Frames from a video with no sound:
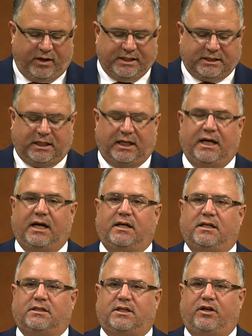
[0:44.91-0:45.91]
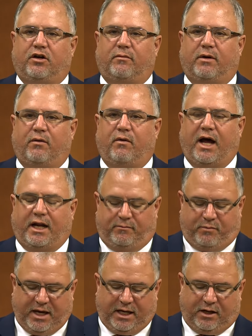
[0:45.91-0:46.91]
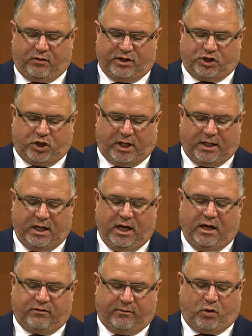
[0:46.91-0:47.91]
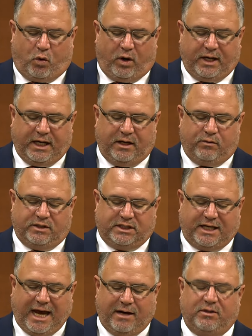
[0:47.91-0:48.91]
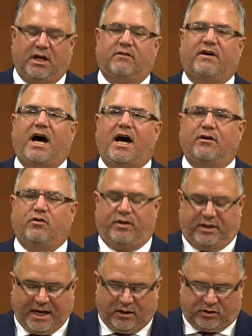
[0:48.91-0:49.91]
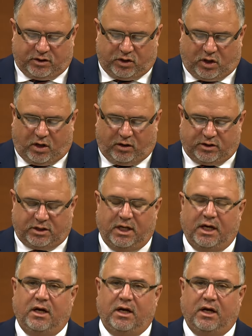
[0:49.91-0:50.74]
Recently, a senior in my riding, Peggy Christian from Courtenay, was scammed out of $100,000,